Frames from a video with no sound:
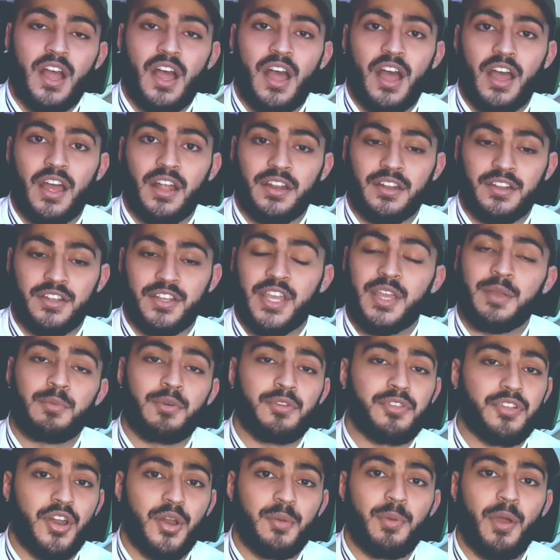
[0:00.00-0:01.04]
and
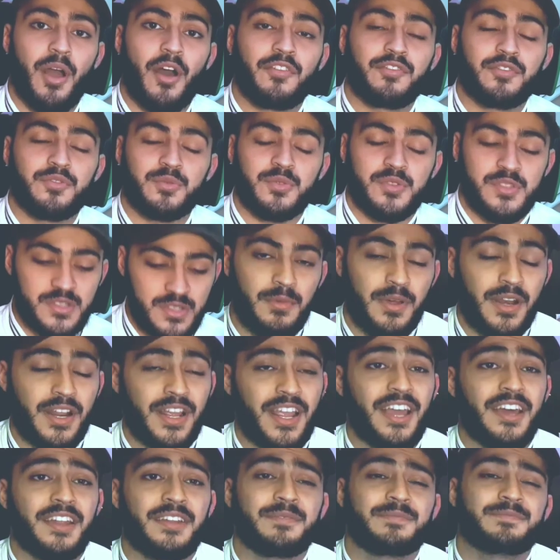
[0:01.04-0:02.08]
chemotherapy afterwards. But
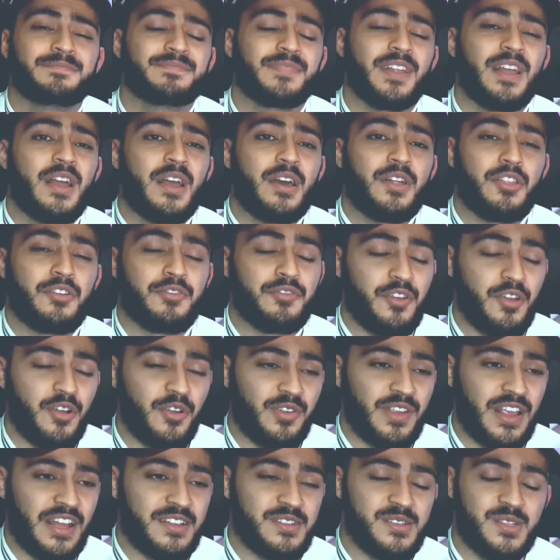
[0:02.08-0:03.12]
again, the fear
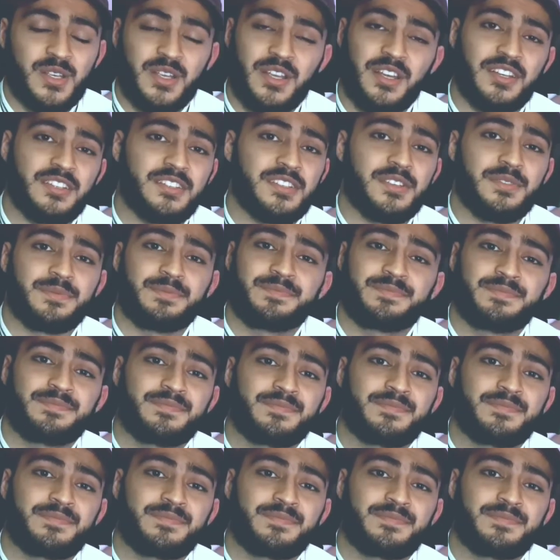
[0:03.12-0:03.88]
of cancer kicked in,